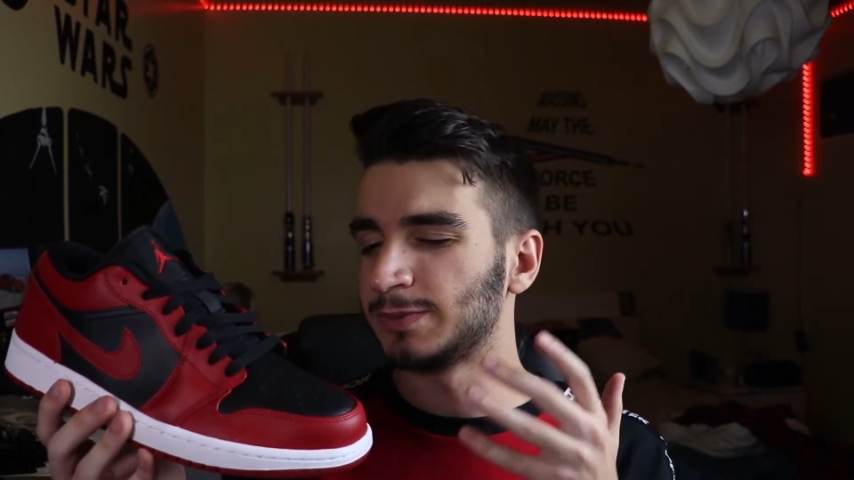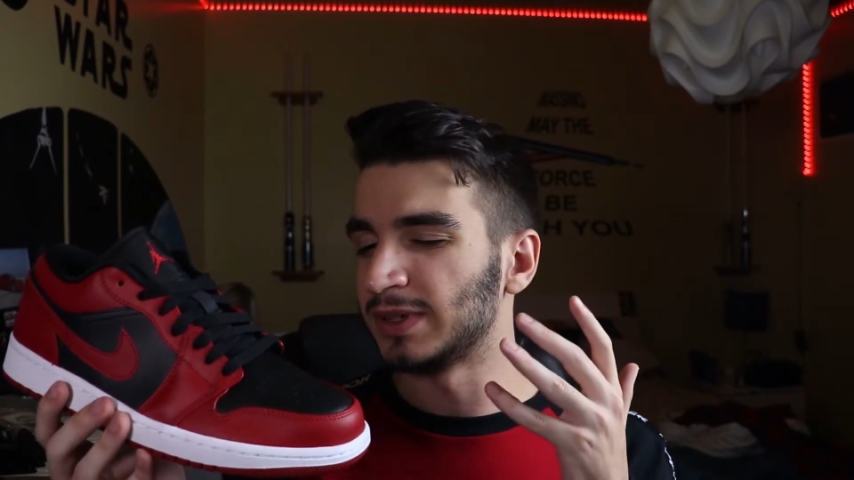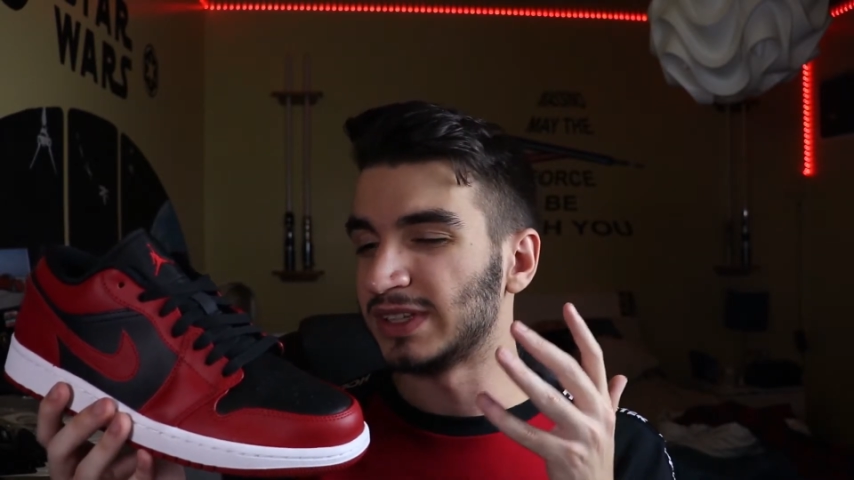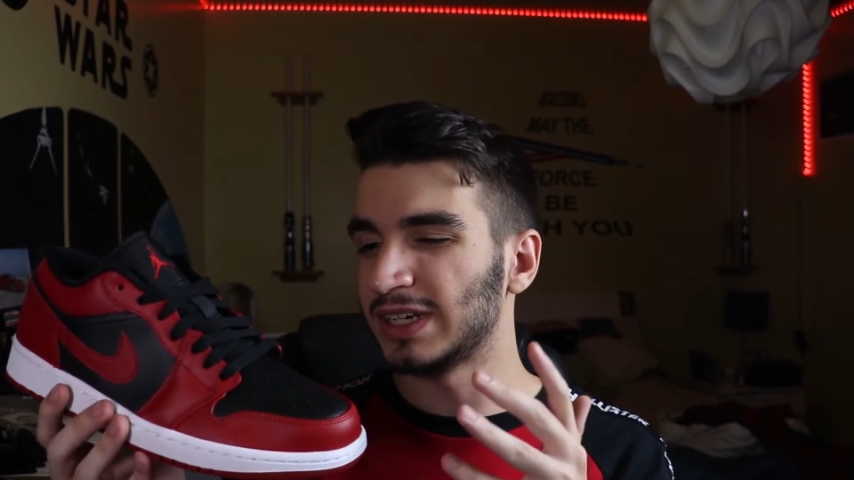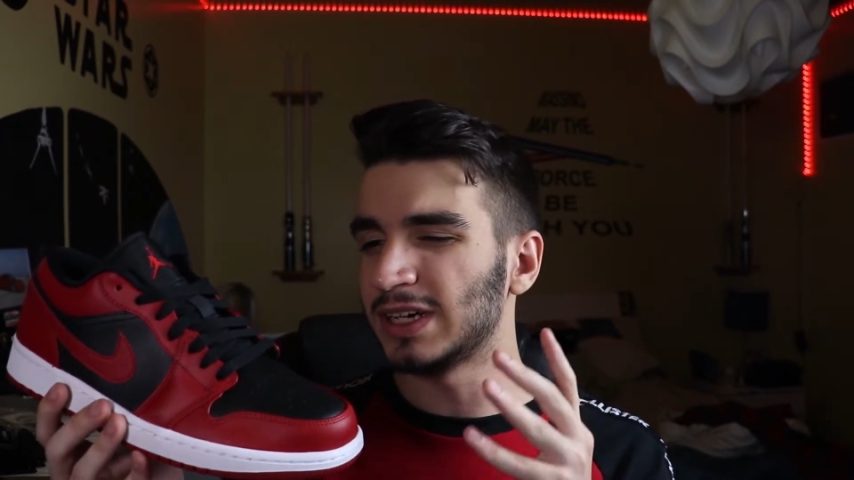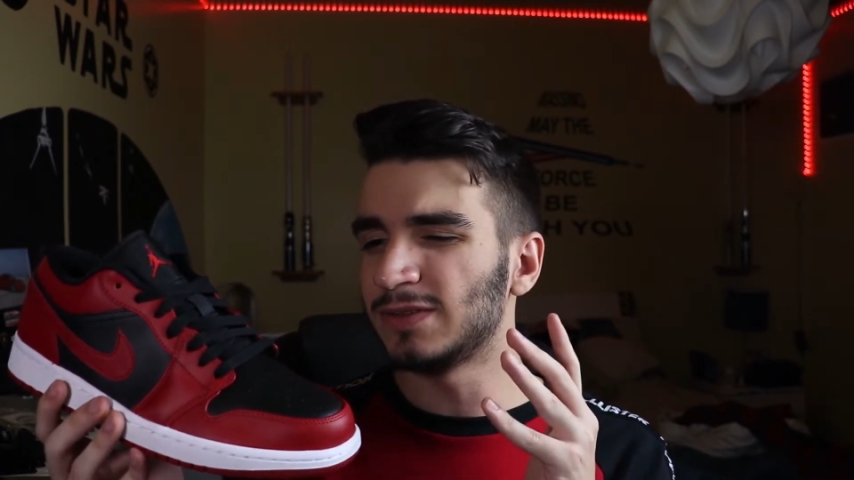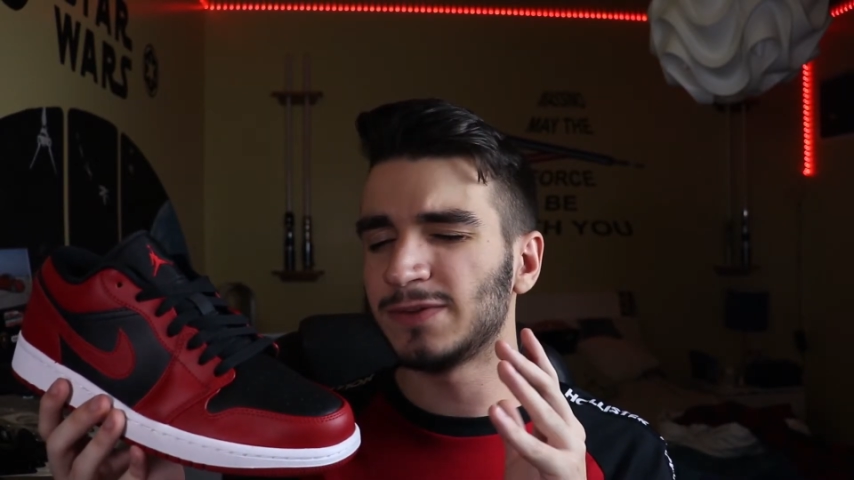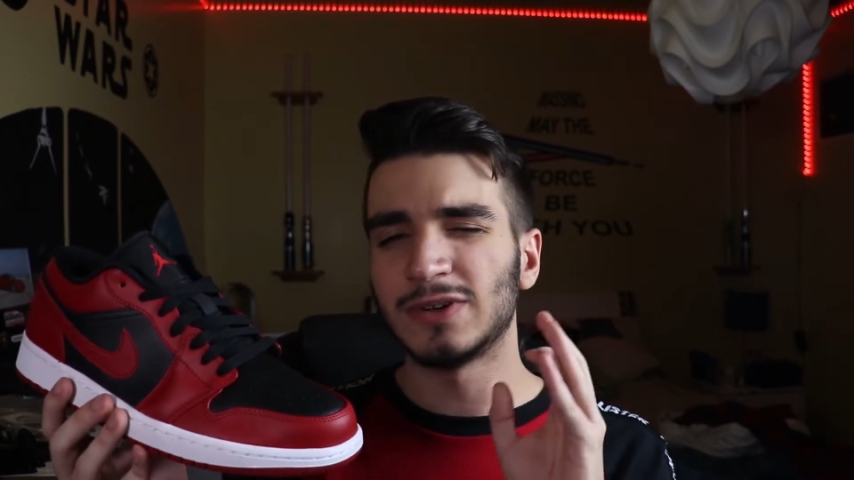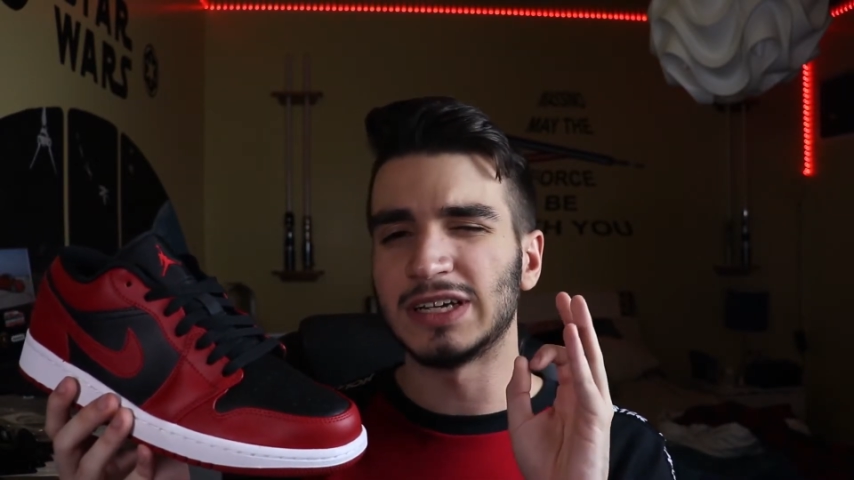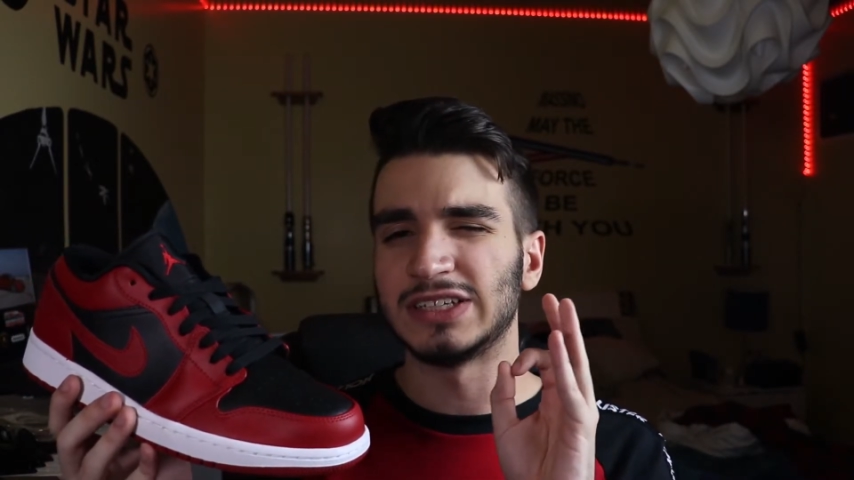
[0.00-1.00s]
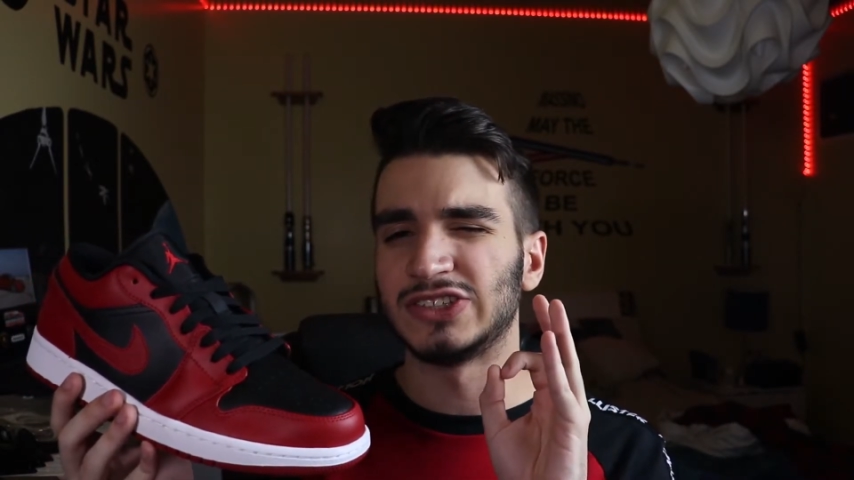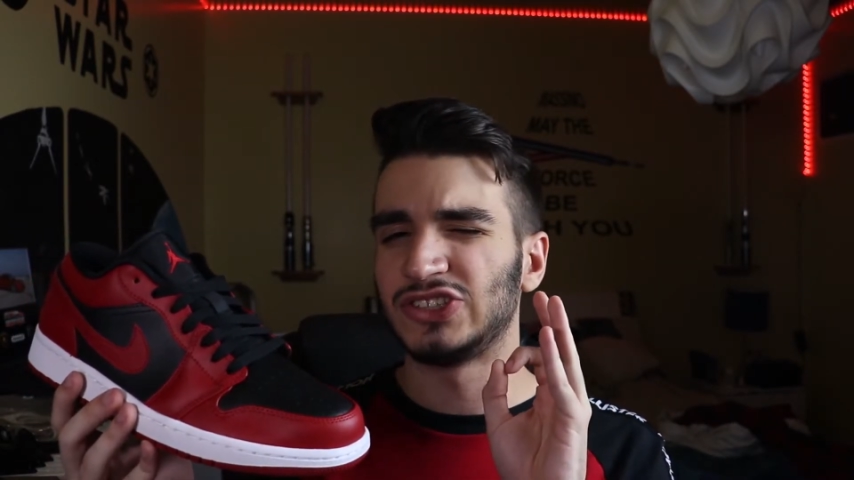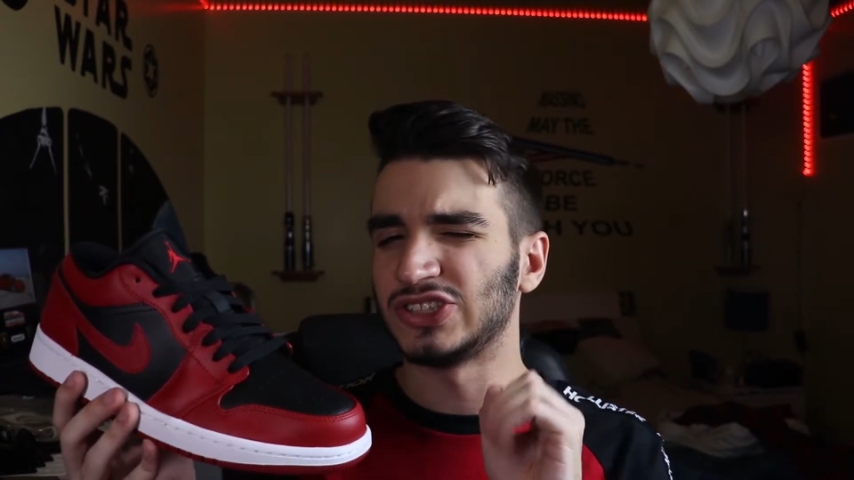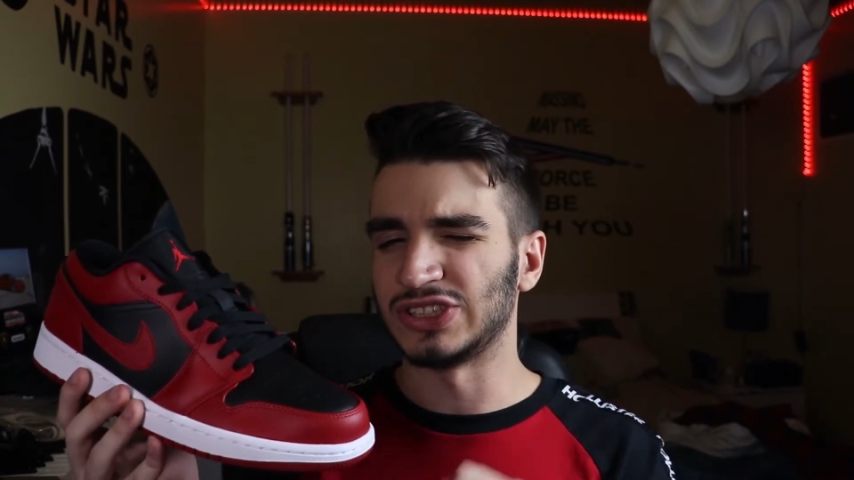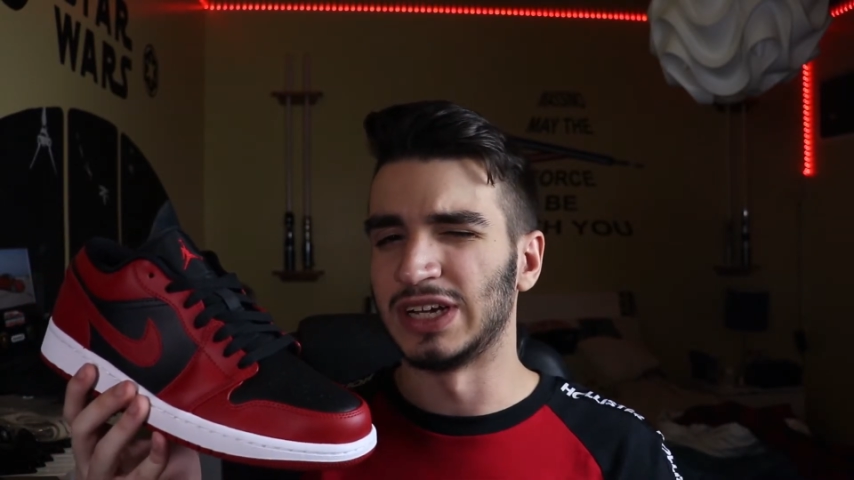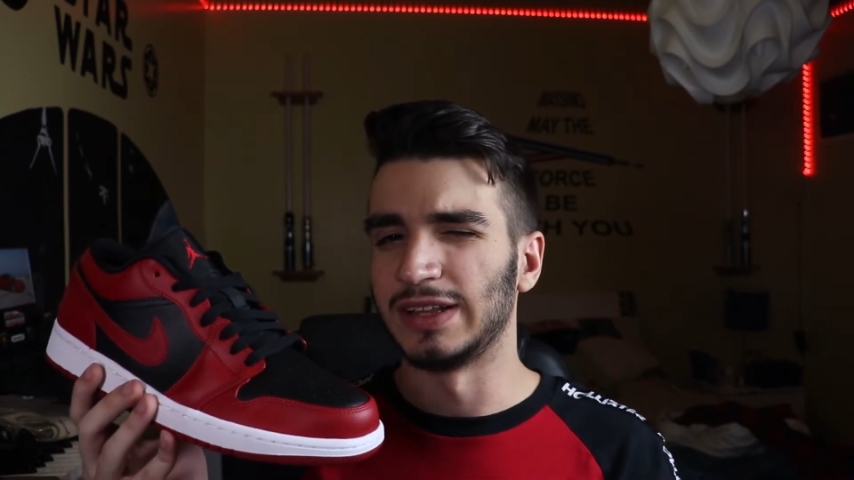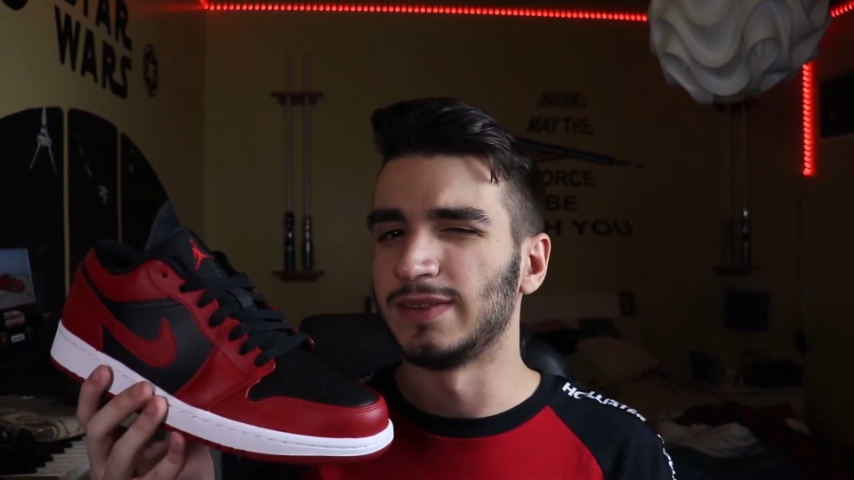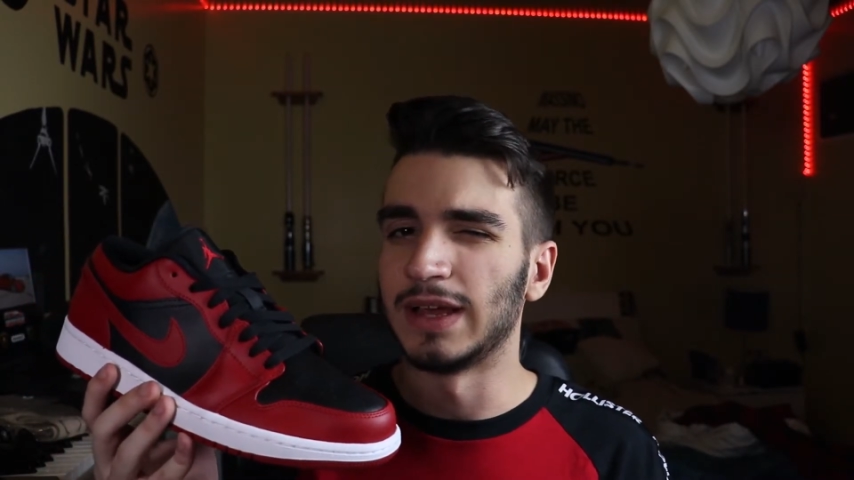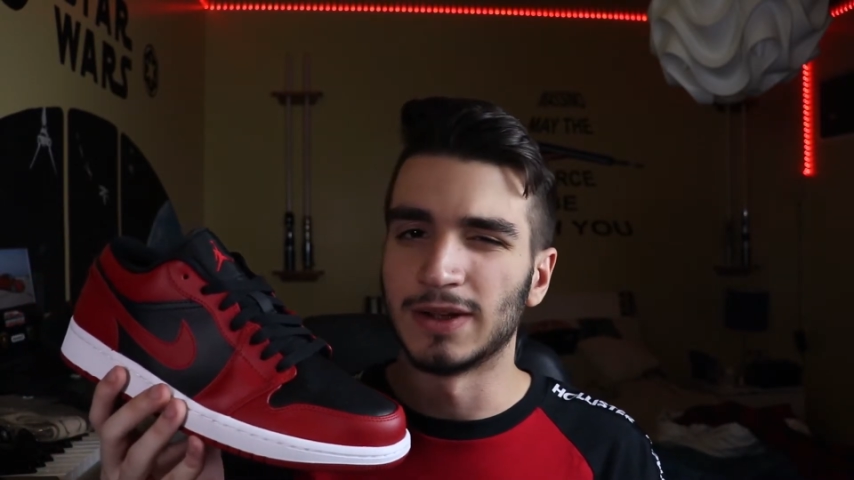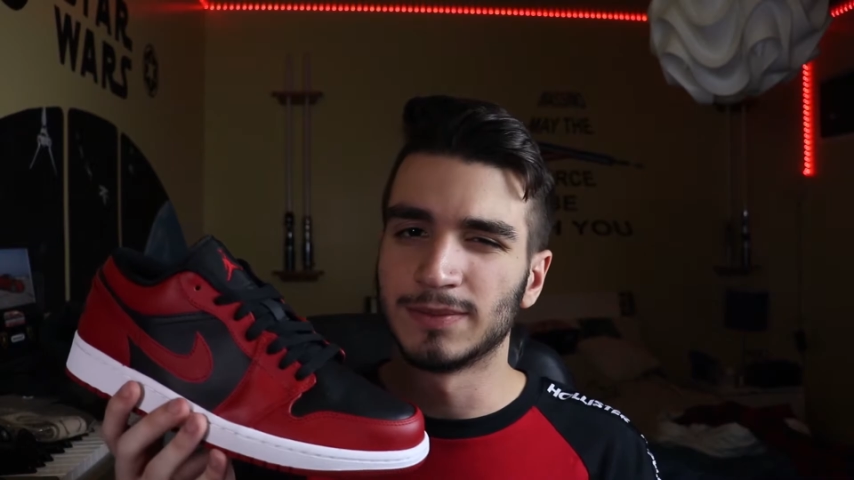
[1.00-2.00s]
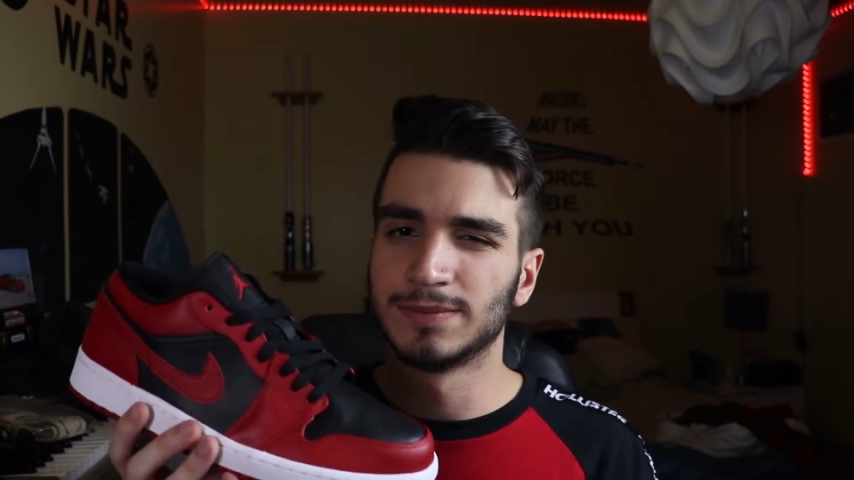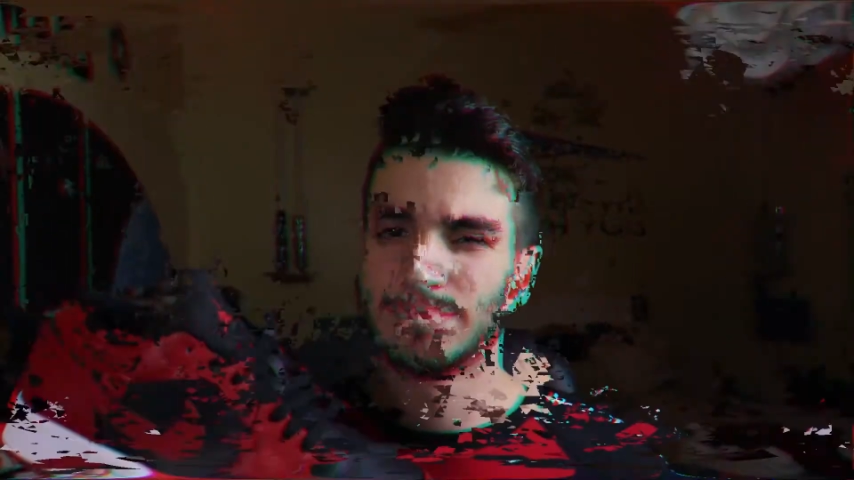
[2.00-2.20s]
but the comfort is just not there.